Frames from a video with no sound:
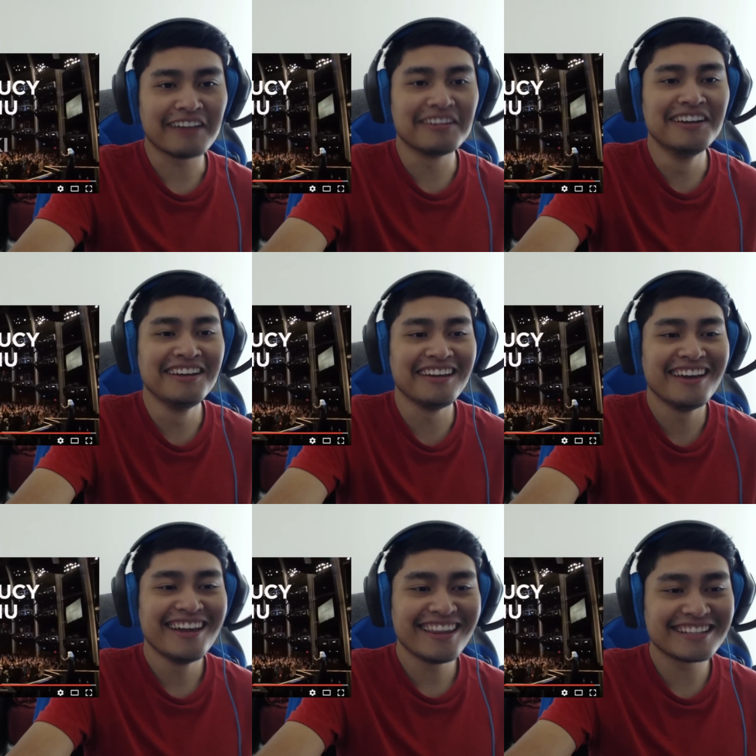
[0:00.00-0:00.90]
Okay.
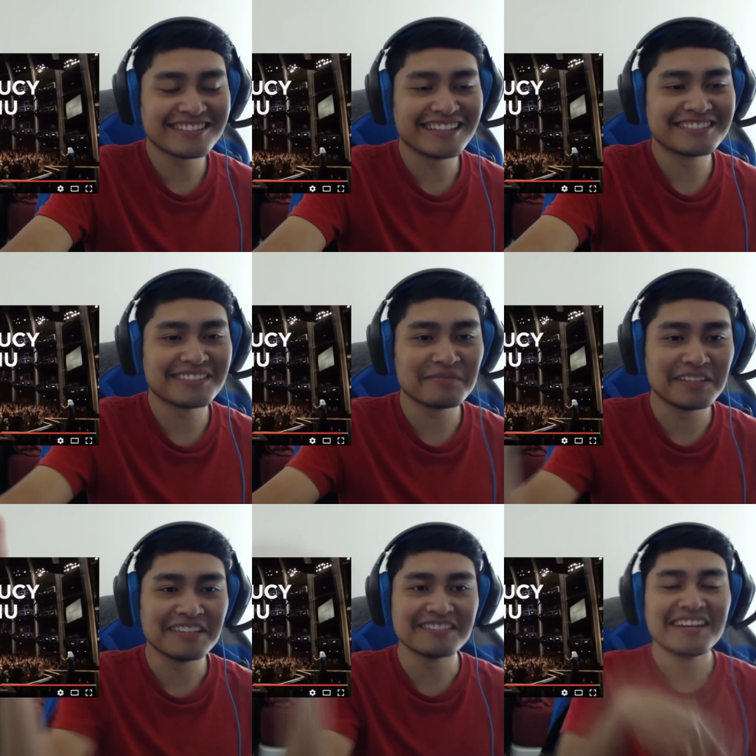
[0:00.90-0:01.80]
That's like
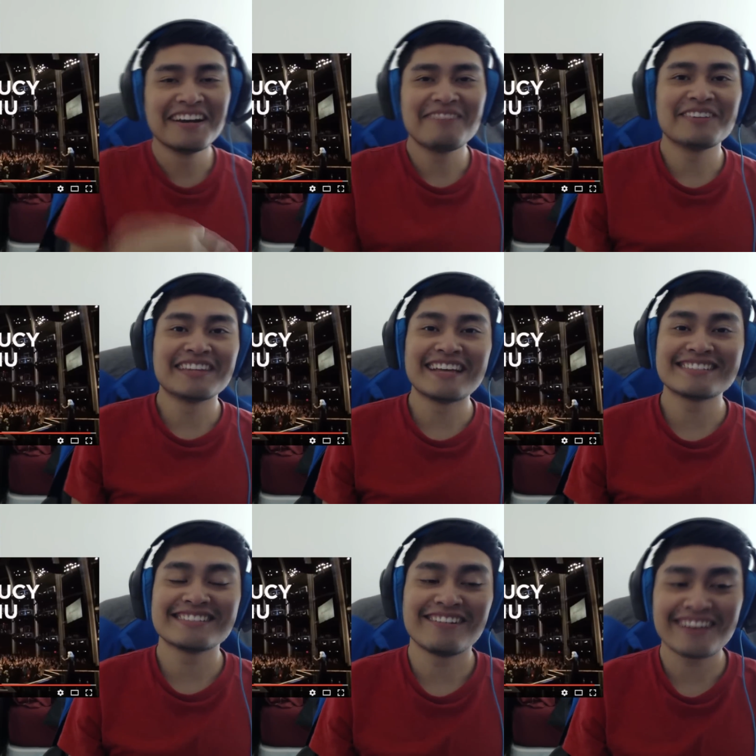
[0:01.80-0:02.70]
something else. But
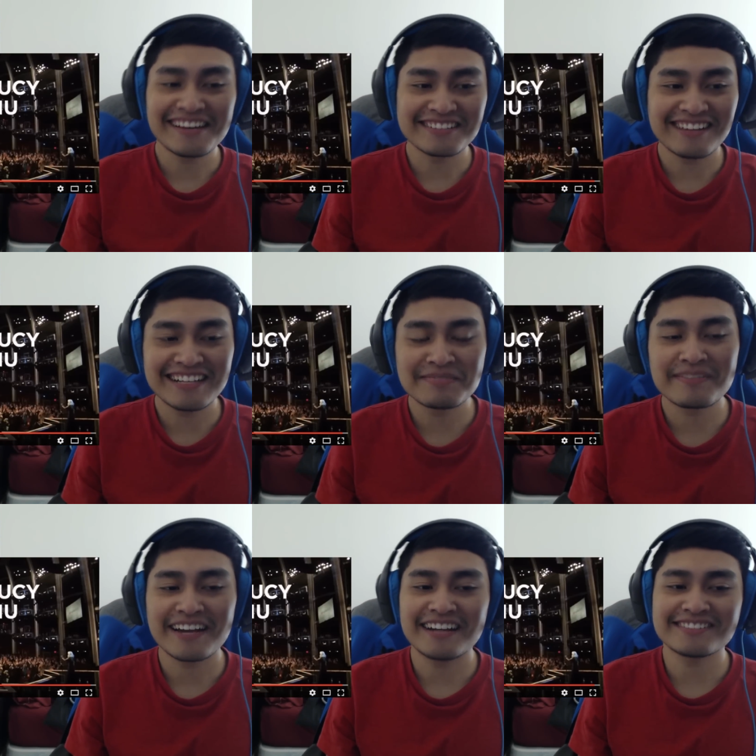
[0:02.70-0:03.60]
that's okay, so that has
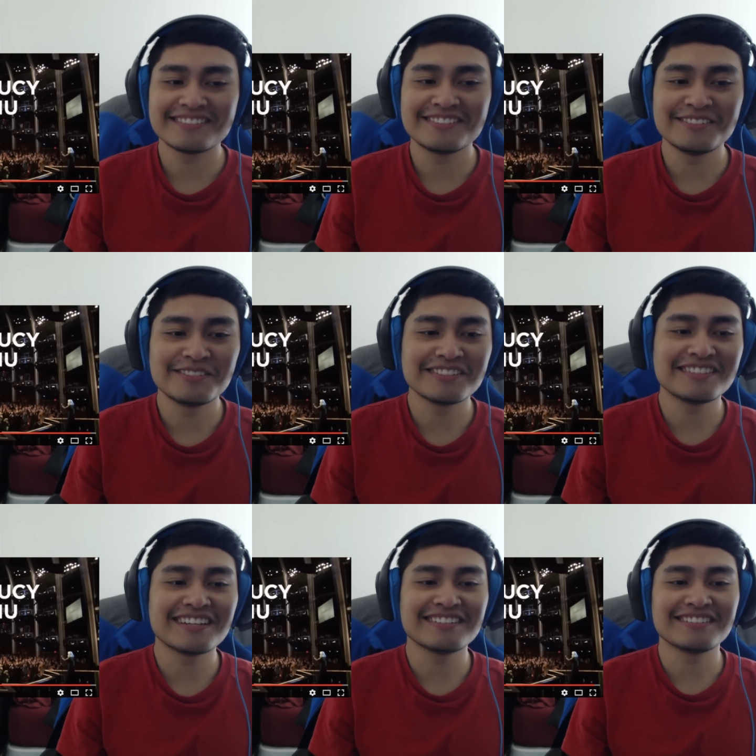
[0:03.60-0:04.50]
been my reaction to
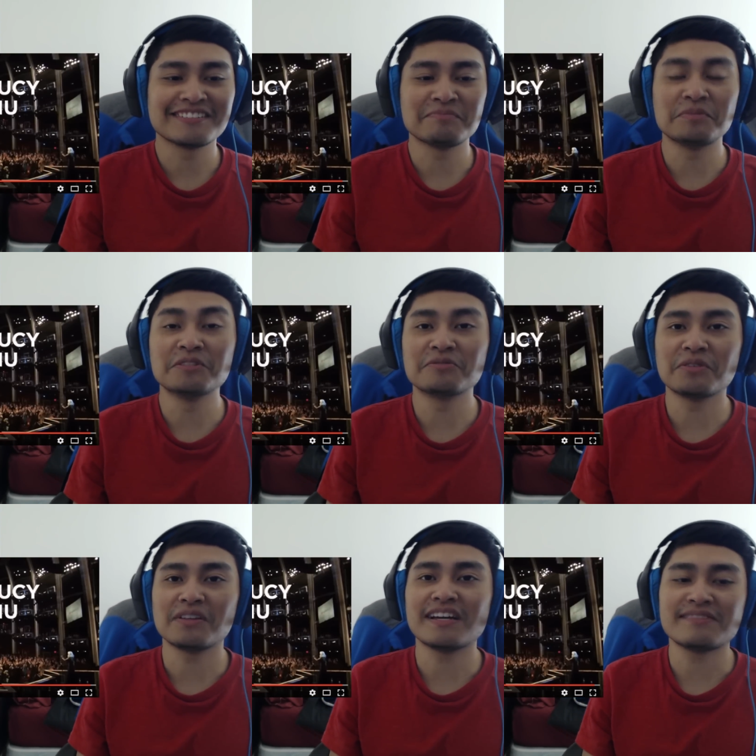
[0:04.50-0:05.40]
Christina Aguilera's
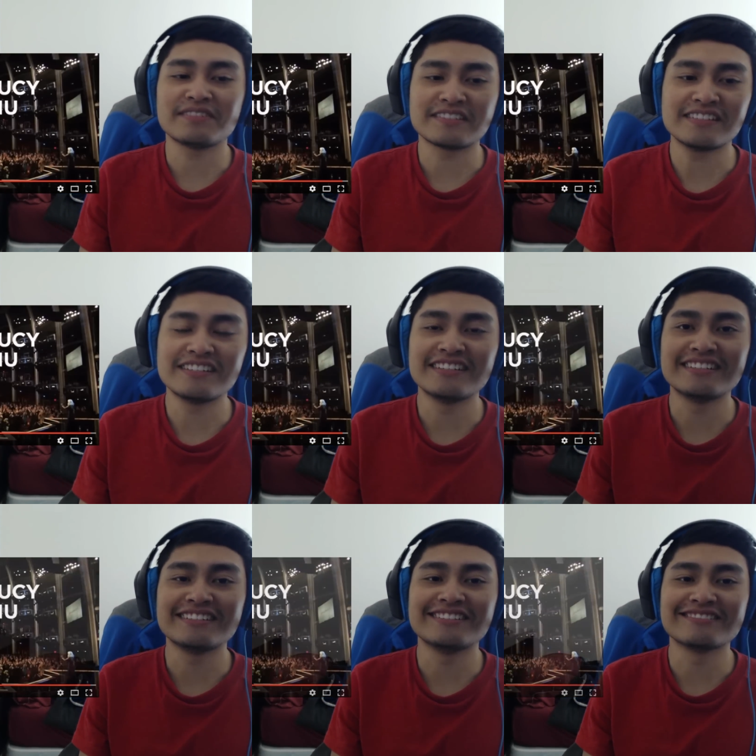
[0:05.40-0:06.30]
Beautiful Live on
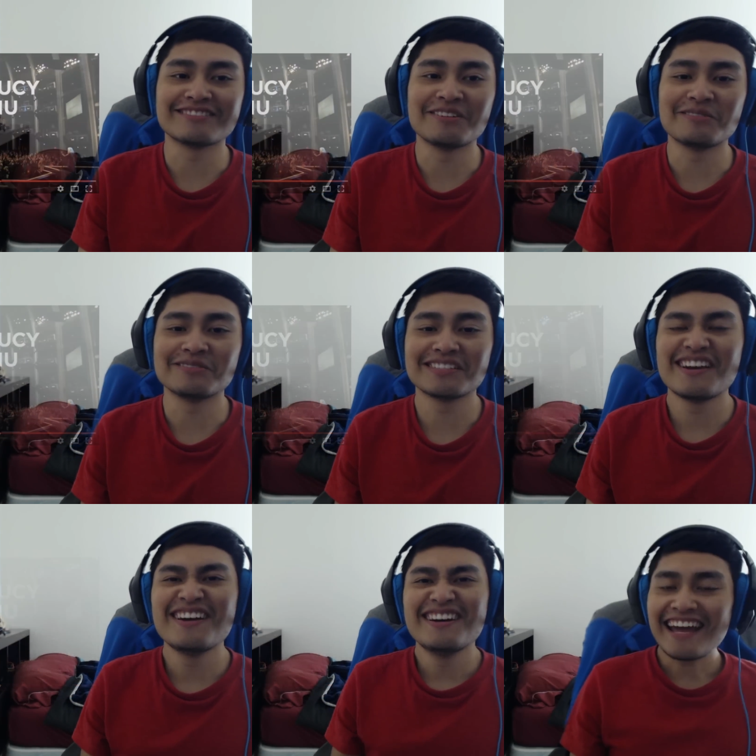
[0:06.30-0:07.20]
CNN Heroes.
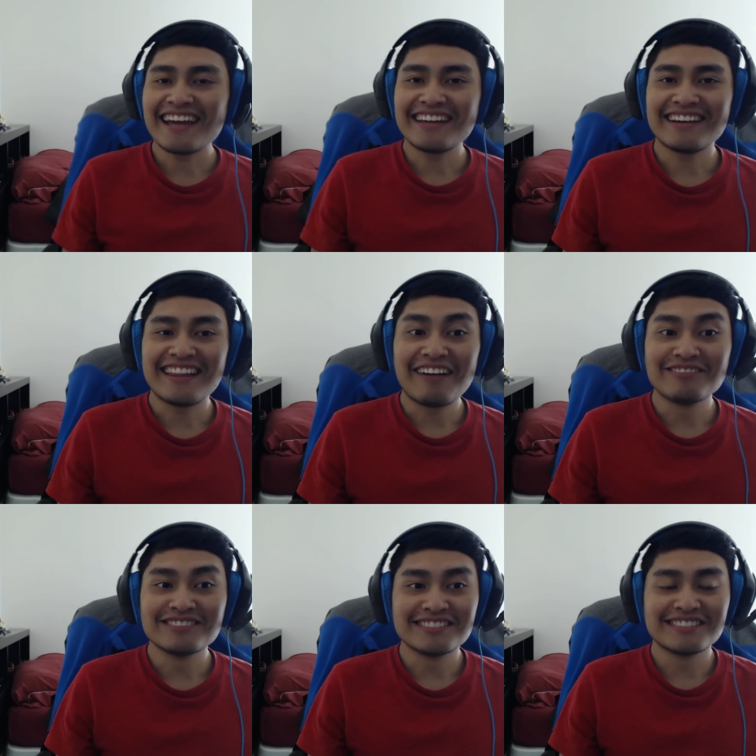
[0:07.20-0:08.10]
Dang, and that
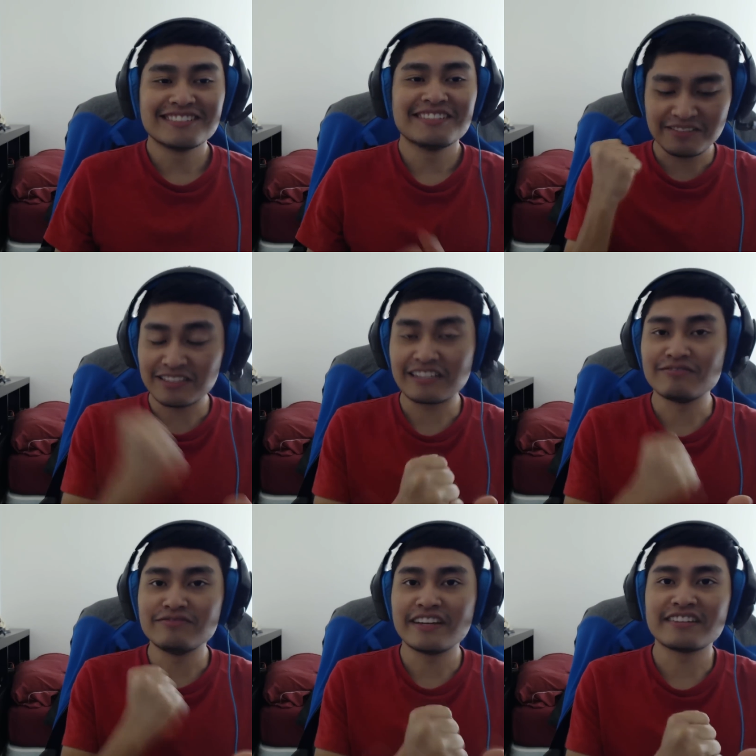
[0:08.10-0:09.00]
was like
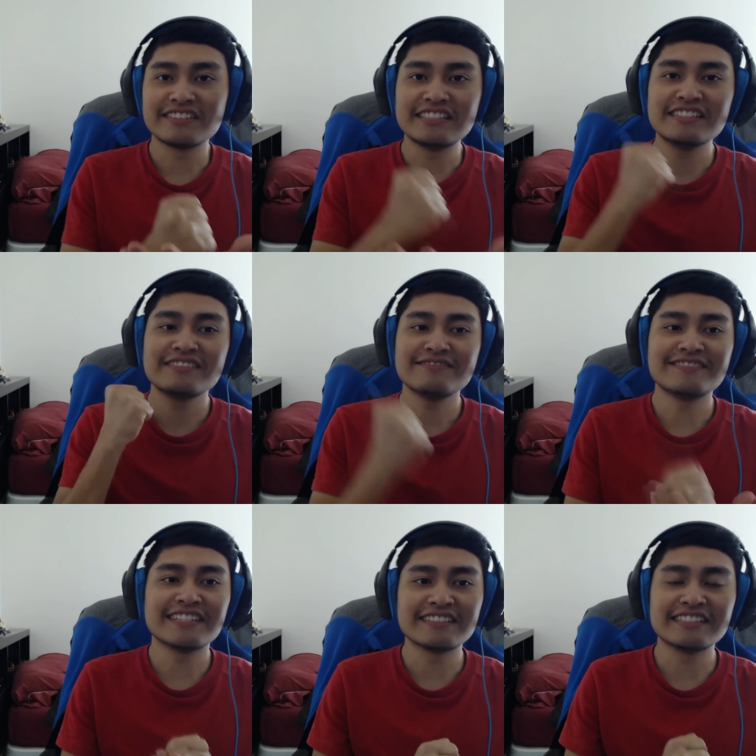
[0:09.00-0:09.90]
a very,
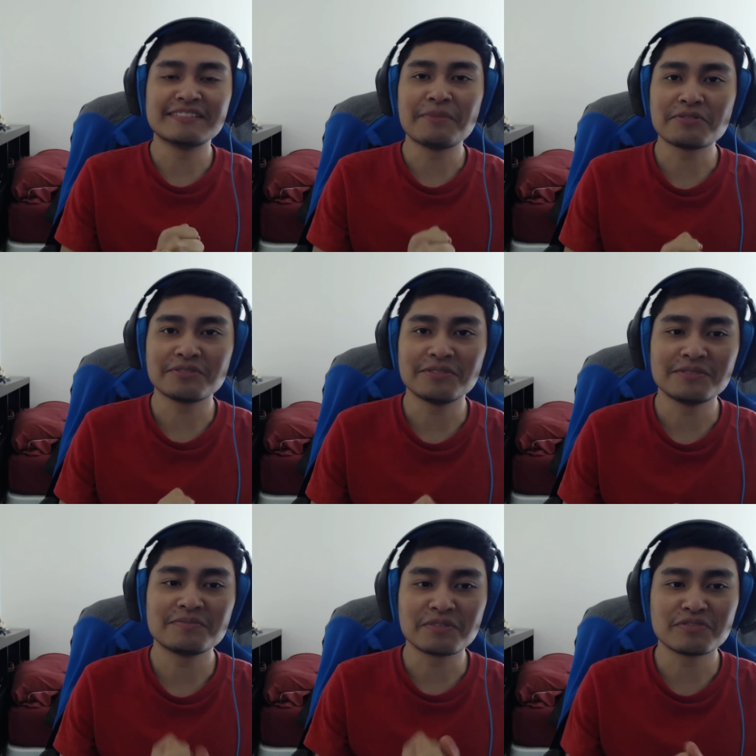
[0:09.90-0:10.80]
very
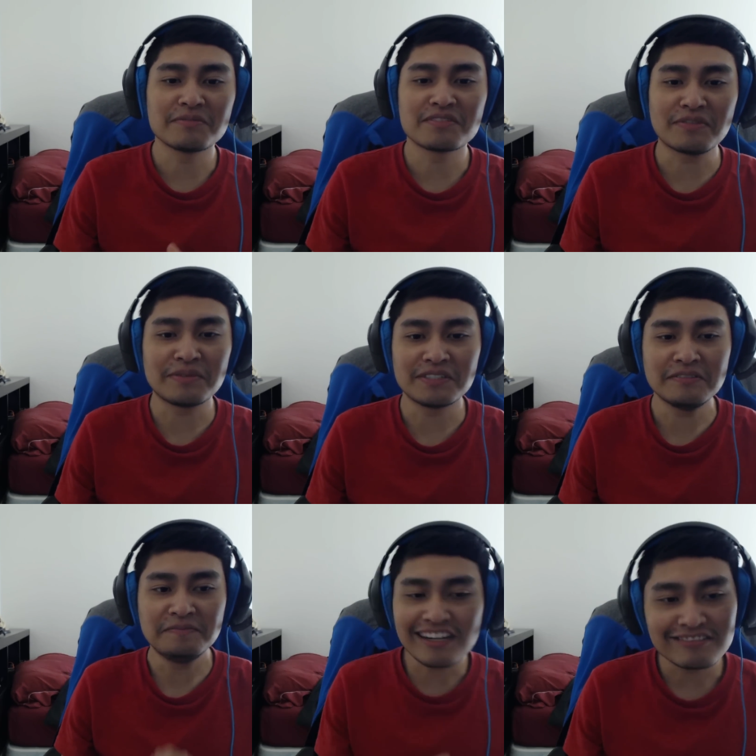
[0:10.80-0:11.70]
emotional performance from
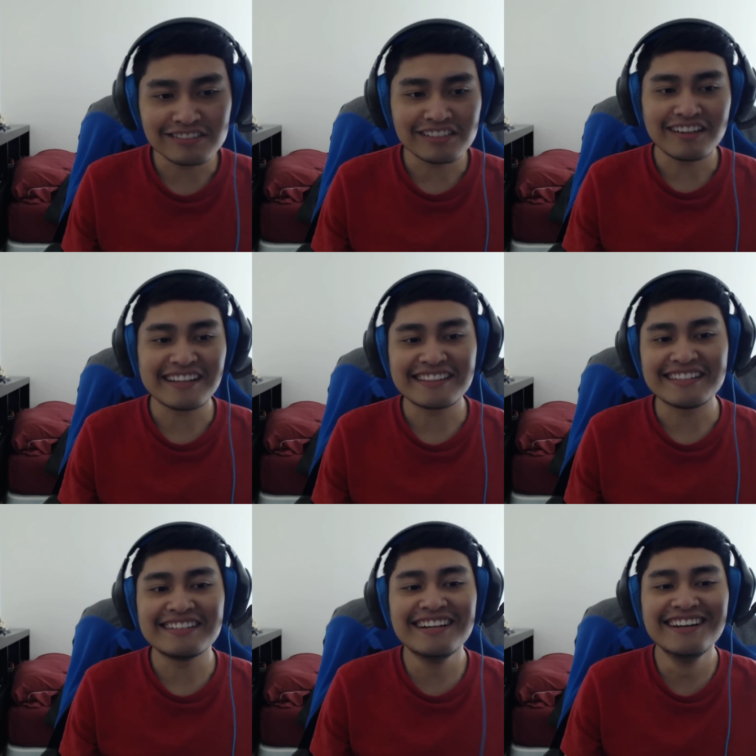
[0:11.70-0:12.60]
her. I really
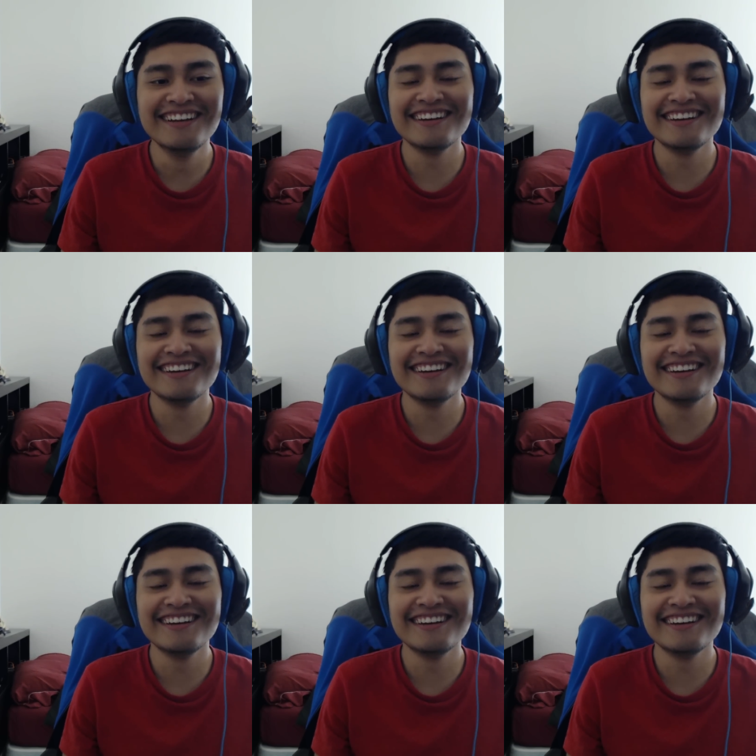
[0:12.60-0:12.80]
liked it.